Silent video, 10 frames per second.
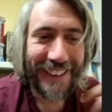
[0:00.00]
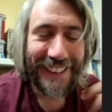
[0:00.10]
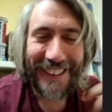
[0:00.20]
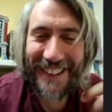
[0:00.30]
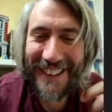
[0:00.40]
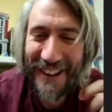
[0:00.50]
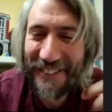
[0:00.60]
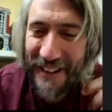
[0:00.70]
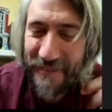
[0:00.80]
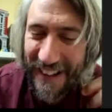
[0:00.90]
you know,
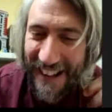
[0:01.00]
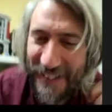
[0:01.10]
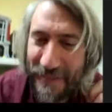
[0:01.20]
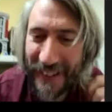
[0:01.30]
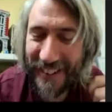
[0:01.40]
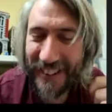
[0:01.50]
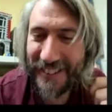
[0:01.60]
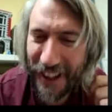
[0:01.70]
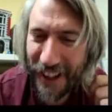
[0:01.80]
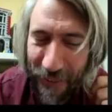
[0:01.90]
and they'd, they'd ask me they'd say
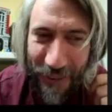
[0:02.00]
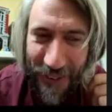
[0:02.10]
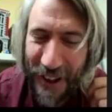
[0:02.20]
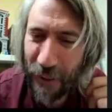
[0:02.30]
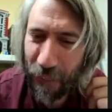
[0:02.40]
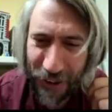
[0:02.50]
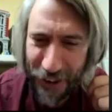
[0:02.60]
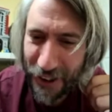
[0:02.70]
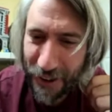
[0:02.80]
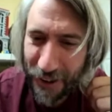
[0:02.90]
sir what what are
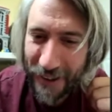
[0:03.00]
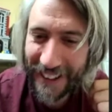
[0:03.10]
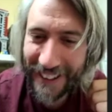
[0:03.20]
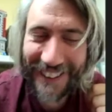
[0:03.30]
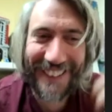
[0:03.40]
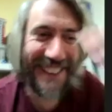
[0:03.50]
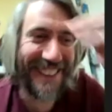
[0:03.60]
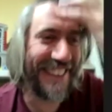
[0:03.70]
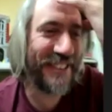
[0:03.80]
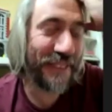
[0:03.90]
you doing
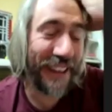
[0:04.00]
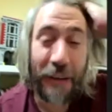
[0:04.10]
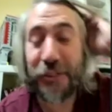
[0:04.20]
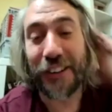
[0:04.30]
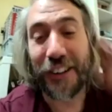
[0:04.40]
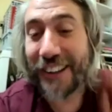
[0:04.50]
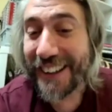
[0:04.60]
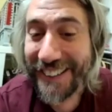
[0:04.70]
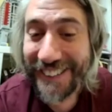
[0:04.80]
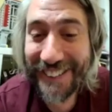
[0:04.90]
like, i'm just
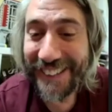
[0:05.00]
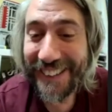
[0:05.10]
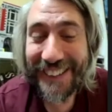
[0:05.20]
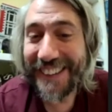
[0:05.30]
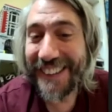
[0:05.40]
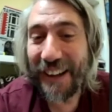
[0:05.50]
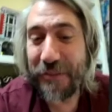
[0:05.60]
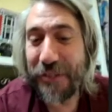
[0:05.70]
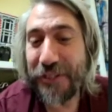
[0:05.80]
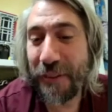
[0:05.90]
looking you know i'm
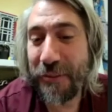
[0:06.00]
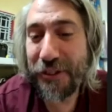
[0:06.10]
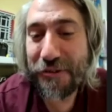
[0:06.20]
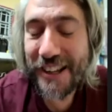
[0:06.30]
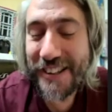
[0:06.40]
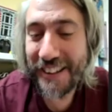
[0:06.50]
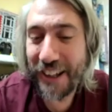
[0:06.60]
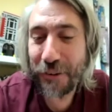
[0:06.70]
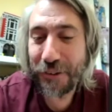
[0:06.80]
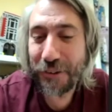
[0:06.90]
just i'm just tracing
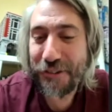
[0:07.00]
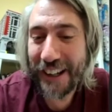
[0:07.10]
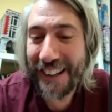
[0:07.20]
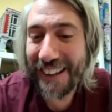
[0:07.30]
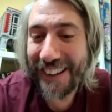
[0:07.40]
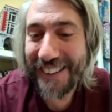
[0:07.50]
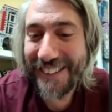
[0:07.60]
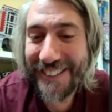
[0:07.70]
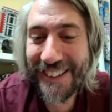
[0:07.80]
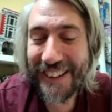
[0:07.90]
old train lines
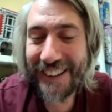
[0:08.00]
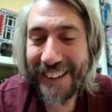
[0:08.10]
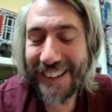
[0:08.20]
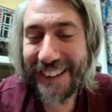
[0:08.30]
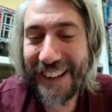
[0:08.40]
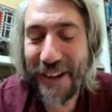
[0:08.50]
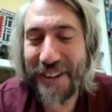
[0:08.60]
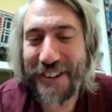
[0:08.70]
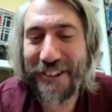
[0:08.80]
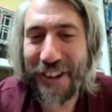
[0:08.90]
you know
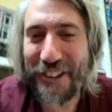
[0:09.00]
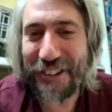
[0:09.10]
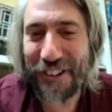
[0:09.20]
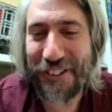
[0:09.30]
across the